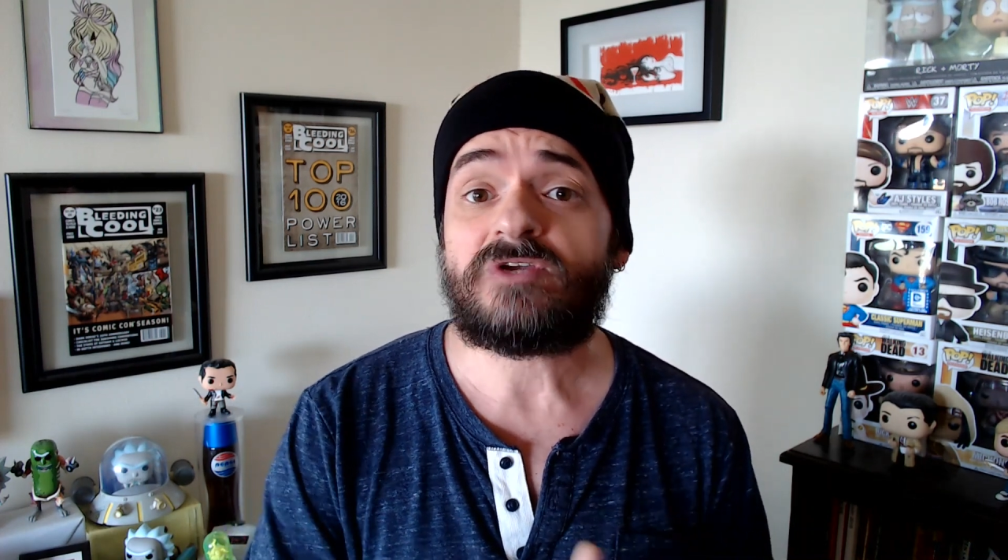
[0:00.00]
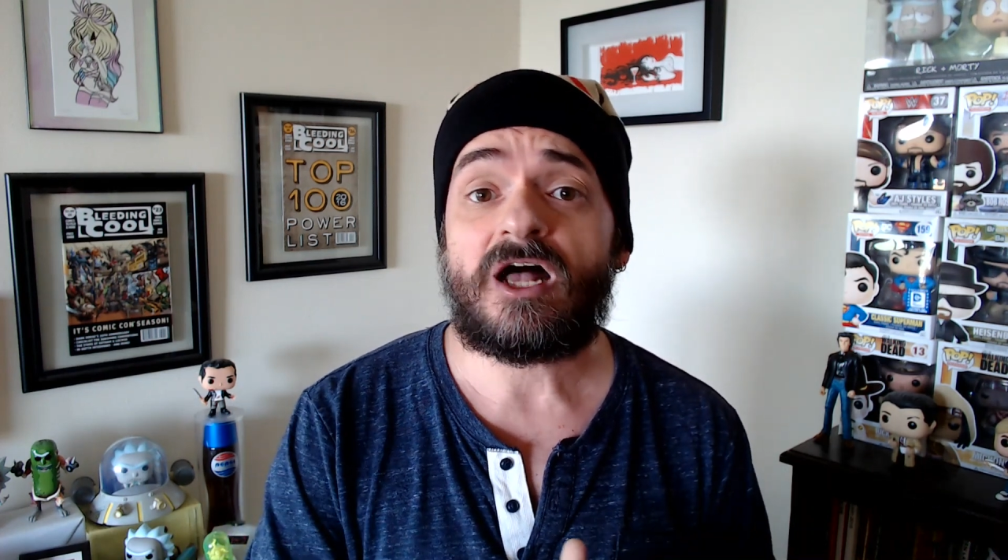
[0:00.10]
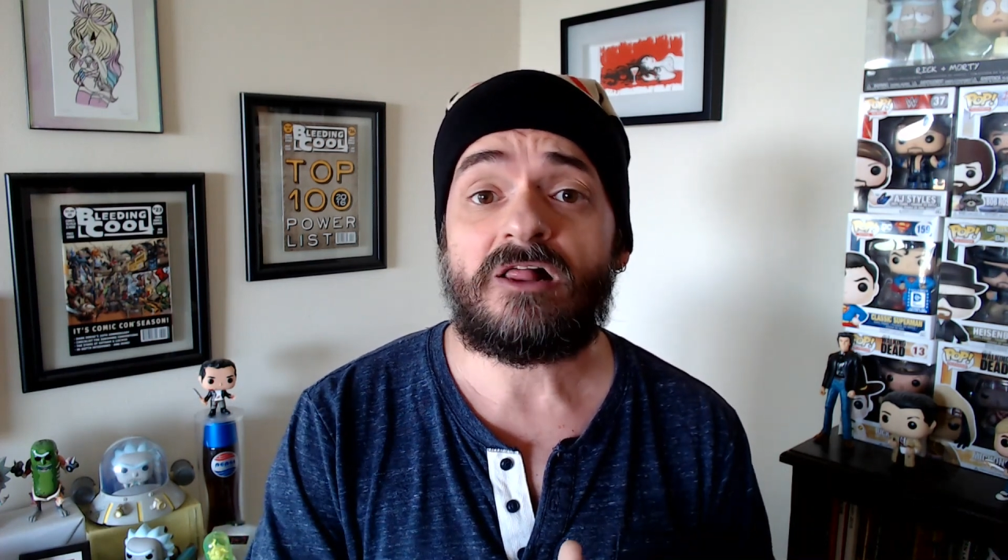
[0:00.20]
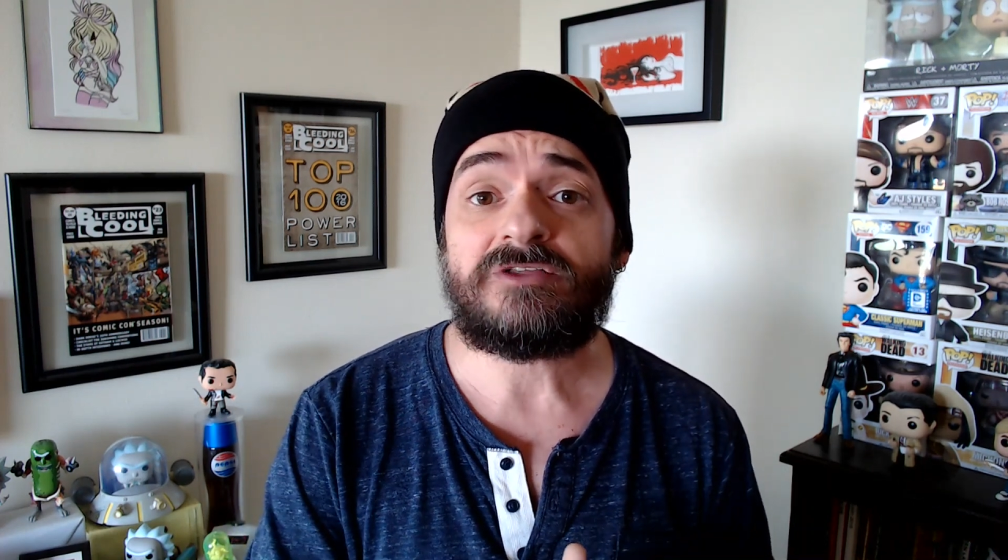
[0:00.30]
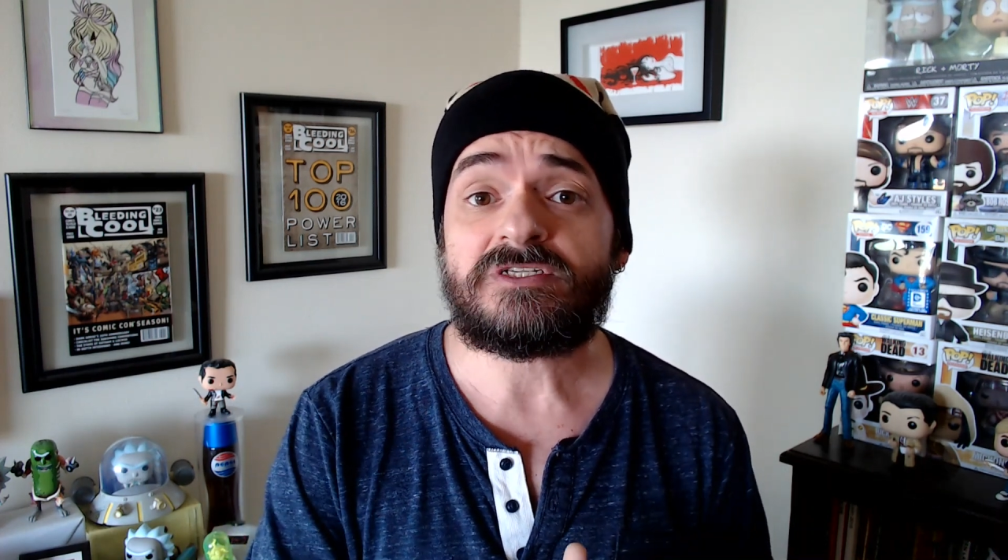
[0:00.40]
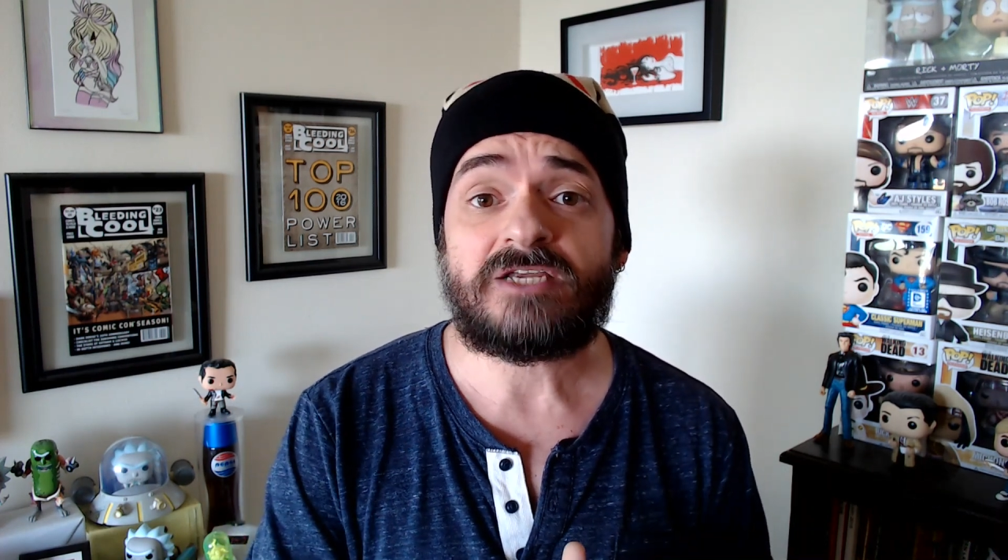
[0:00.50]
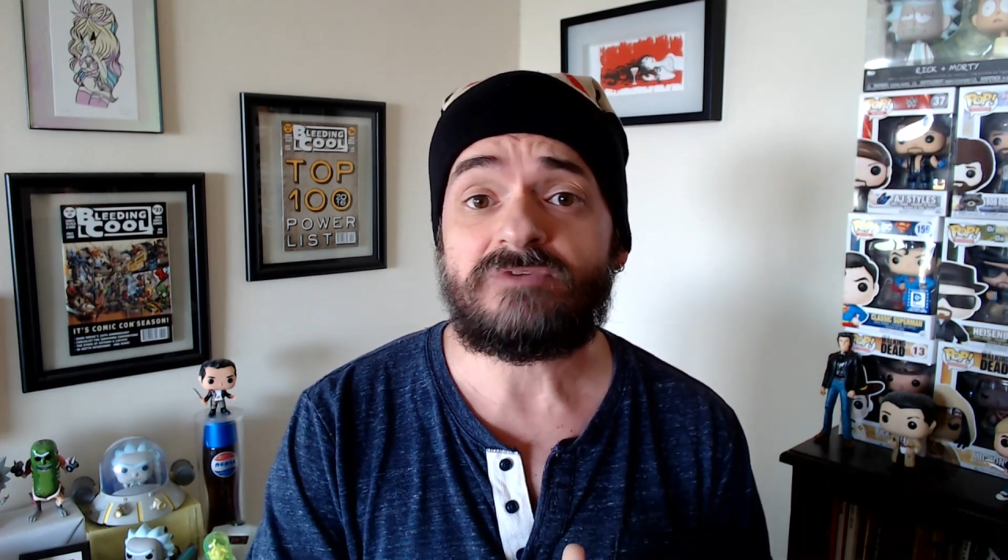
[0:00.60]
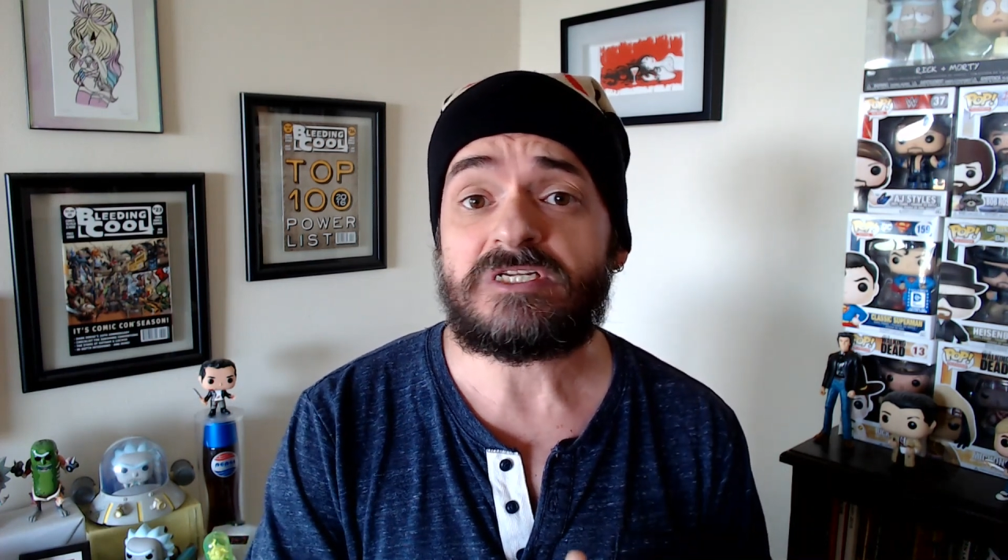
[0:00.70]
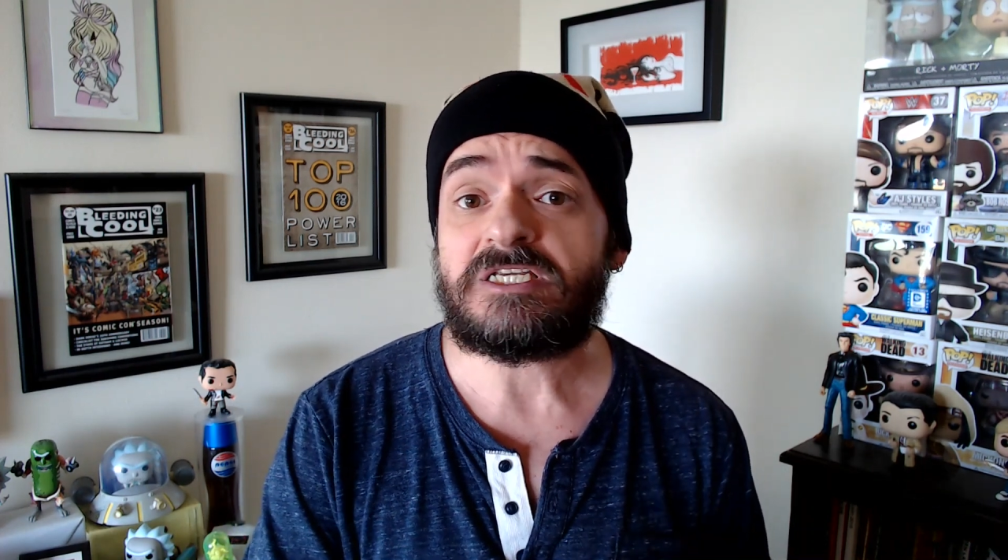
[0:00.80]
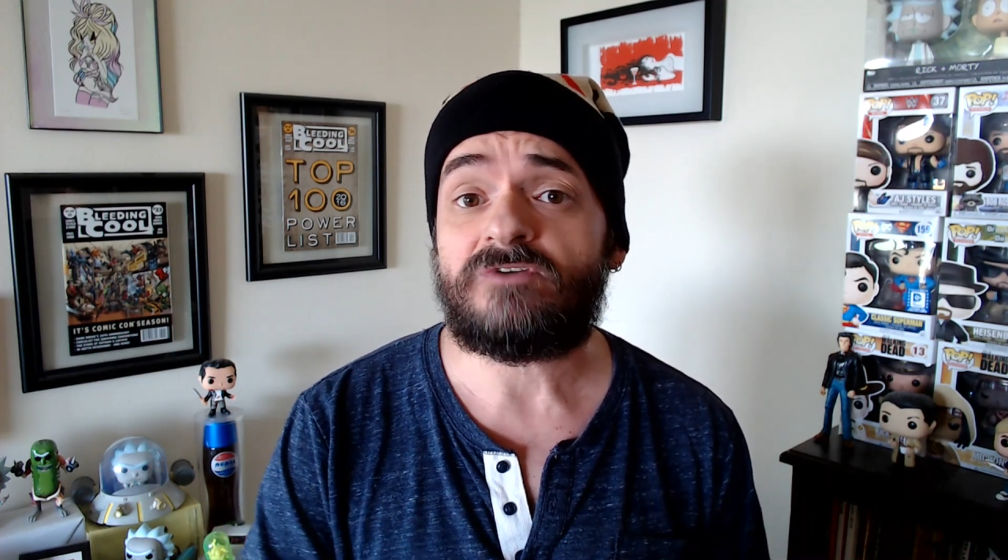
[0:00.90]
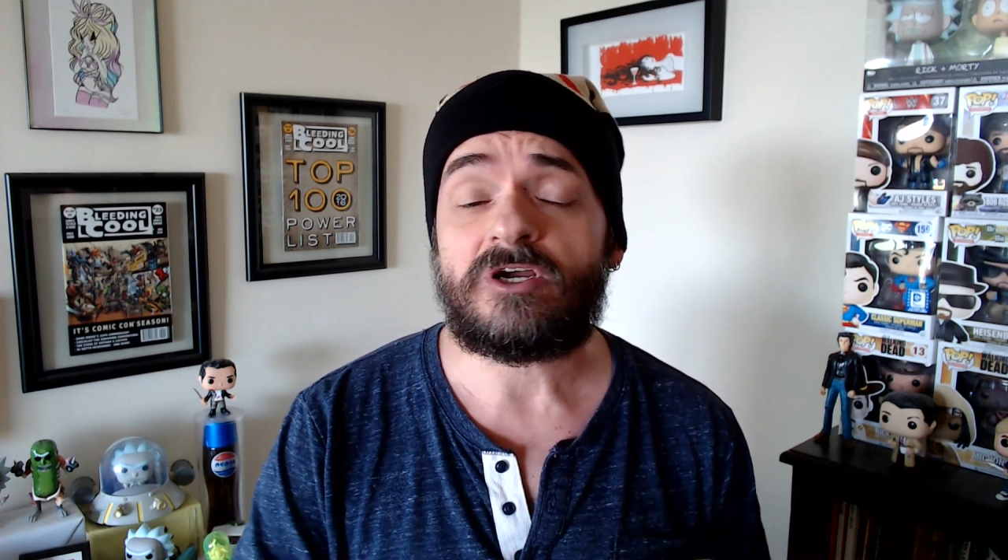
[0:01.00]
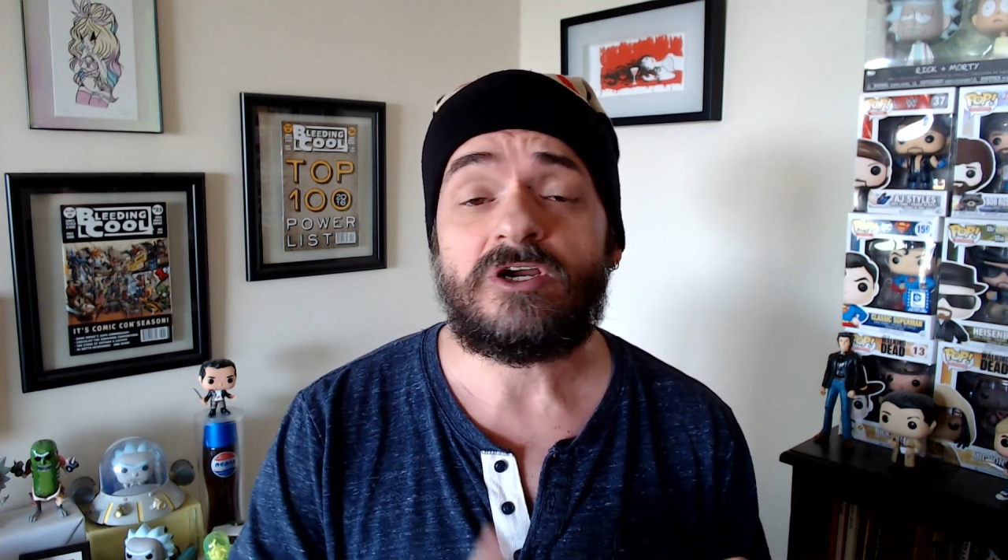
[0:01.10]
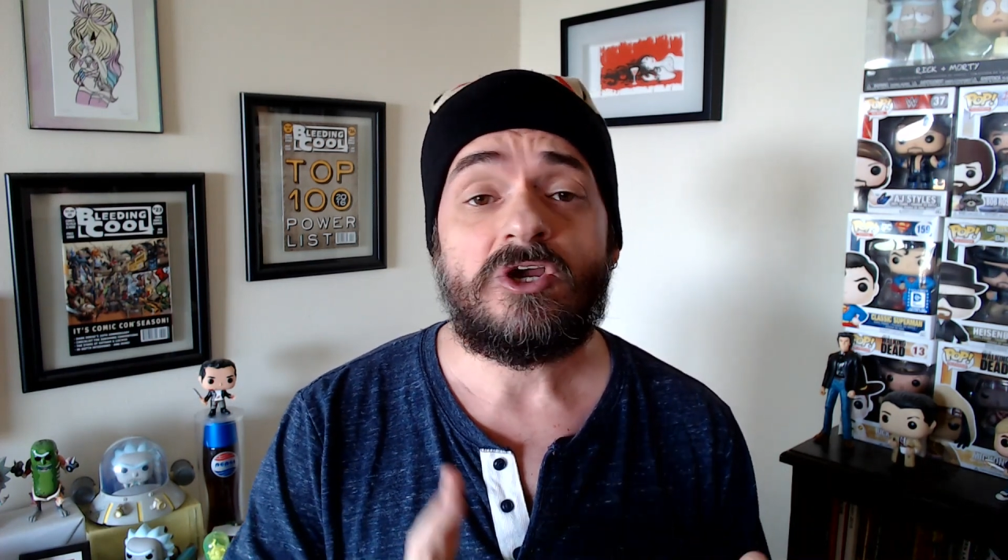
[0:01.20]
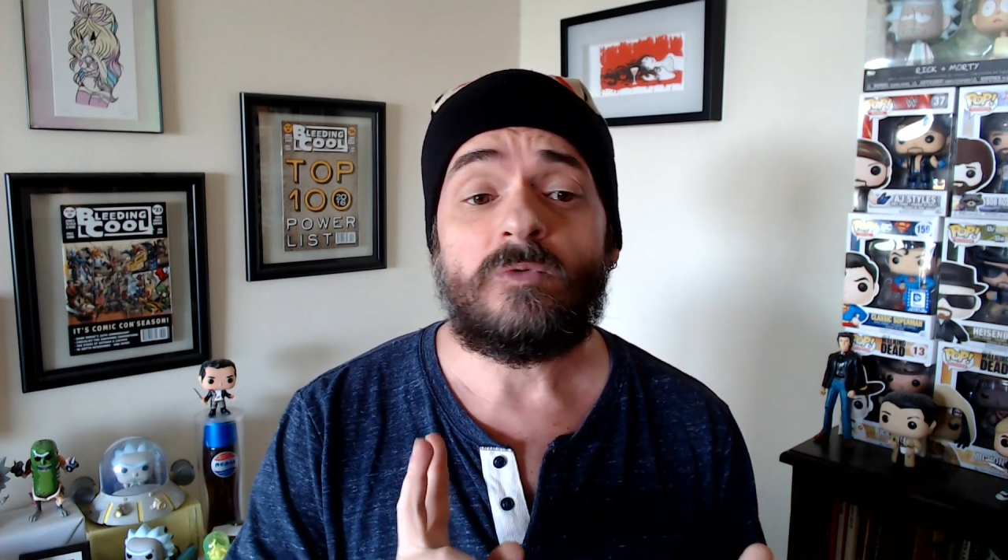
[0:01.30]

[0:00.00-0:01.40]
Holland as Henry Deaver.